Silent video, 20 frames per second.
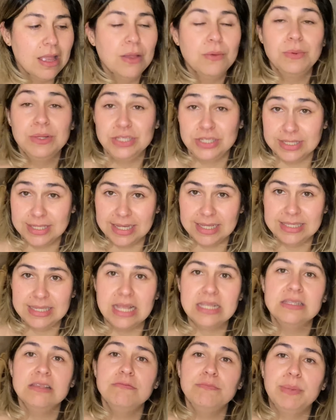which is
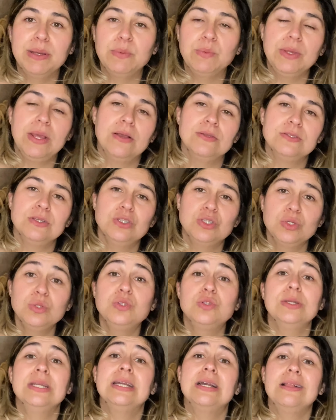excessive, but we also do
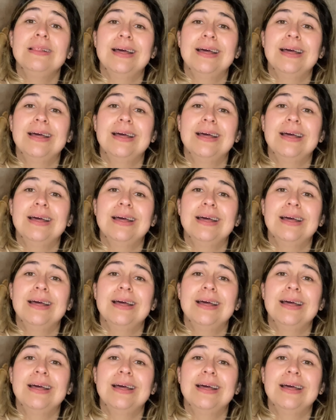drink a